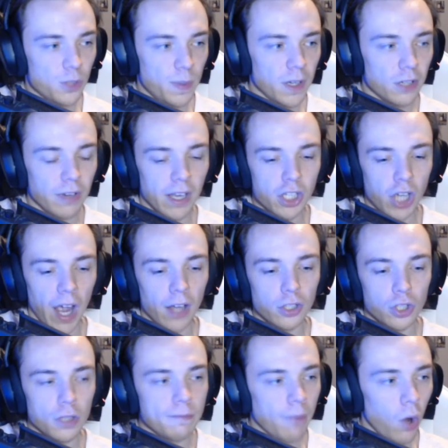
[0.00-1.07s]
Be a great
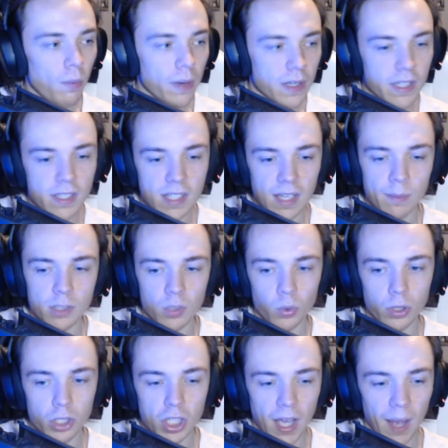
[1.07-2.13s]
childhood moment to see him as a
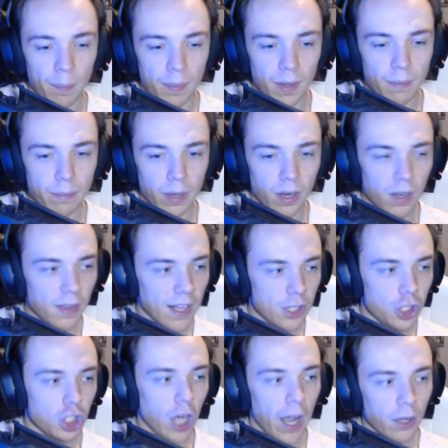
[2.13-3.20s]
world champion, but that's
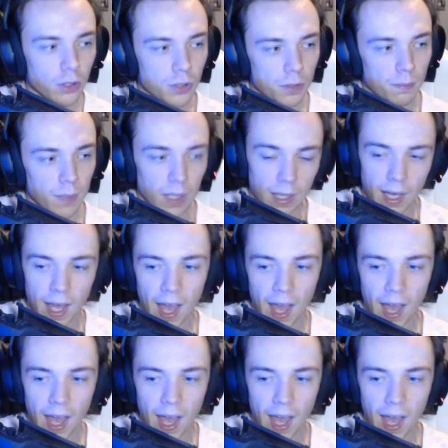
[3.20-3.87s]
childhood me.